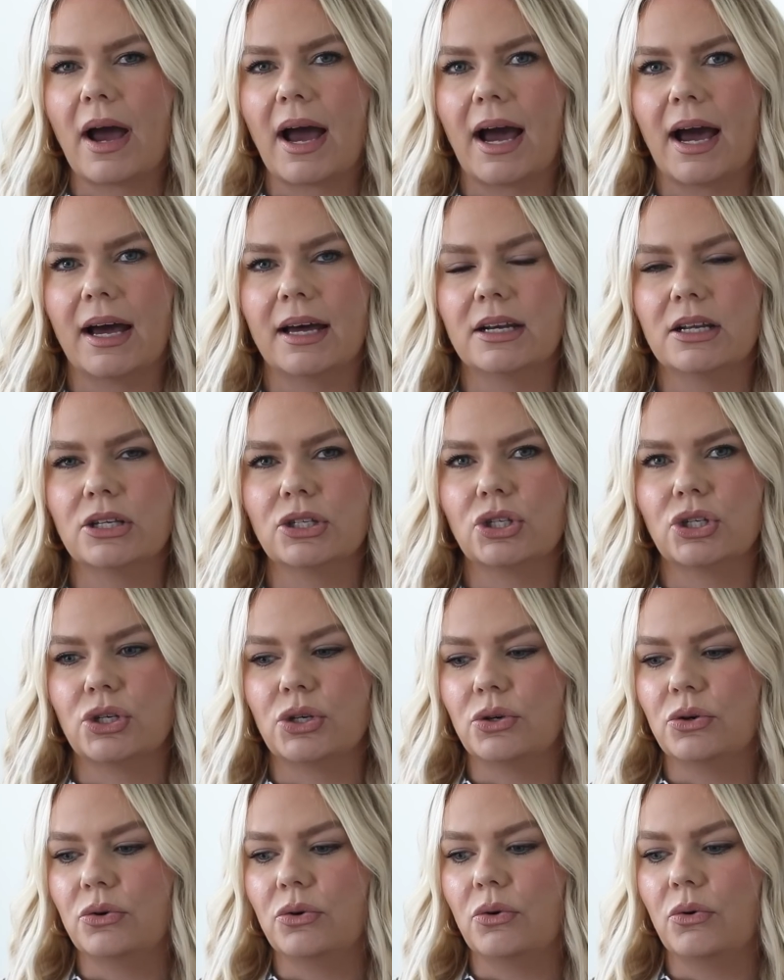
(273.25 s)
add
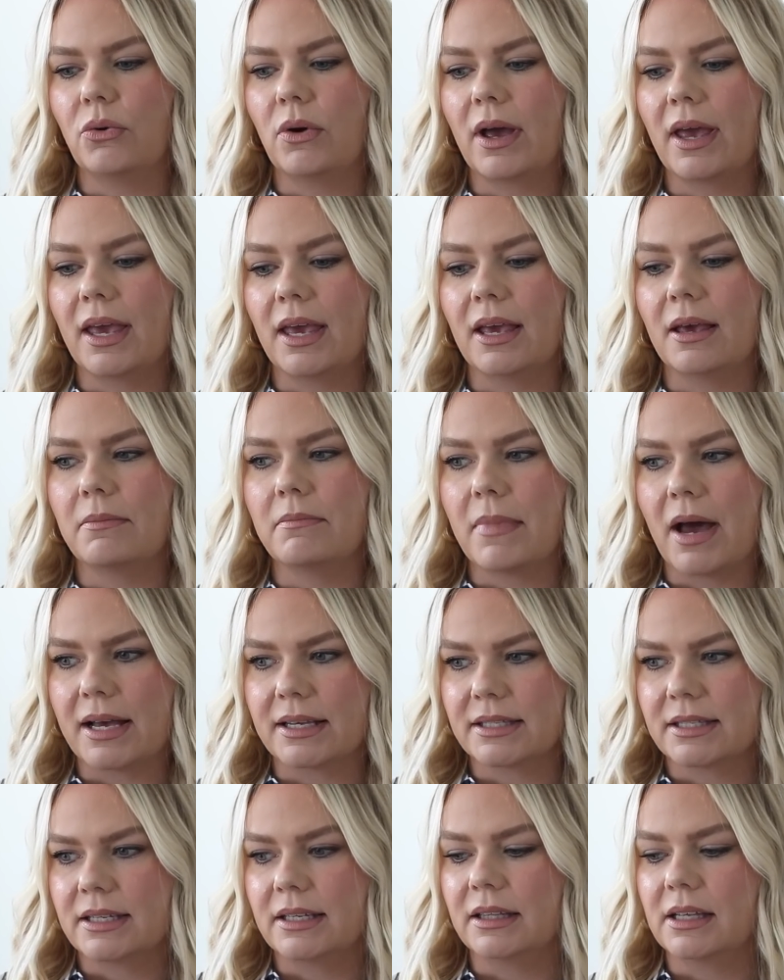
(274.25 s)
to a
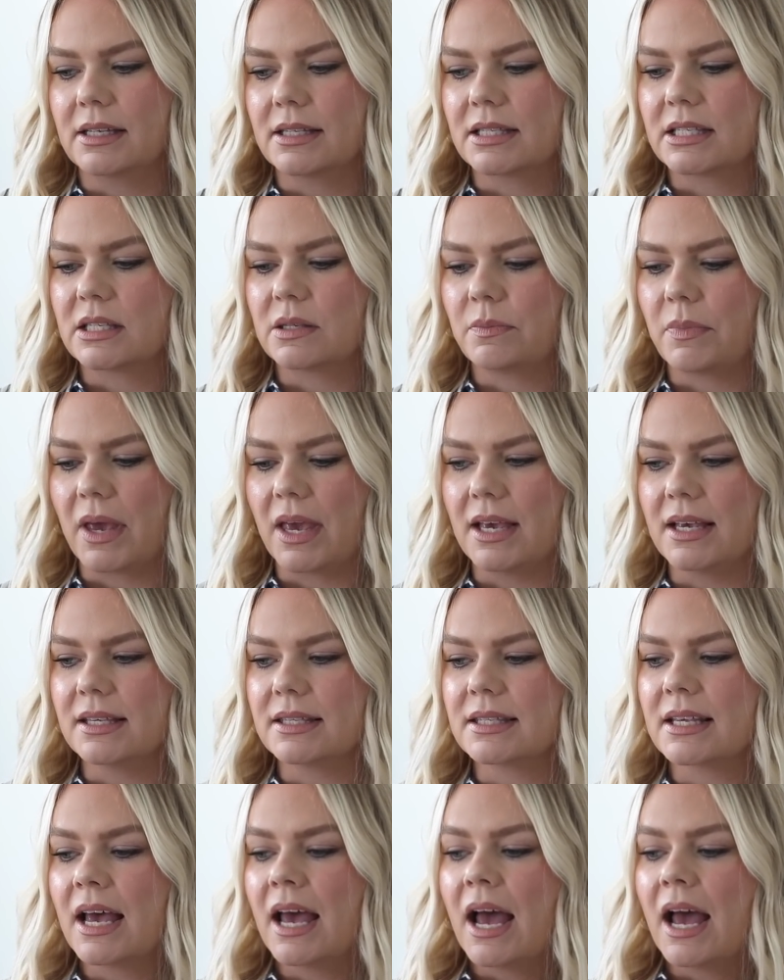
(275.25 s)
masculine space.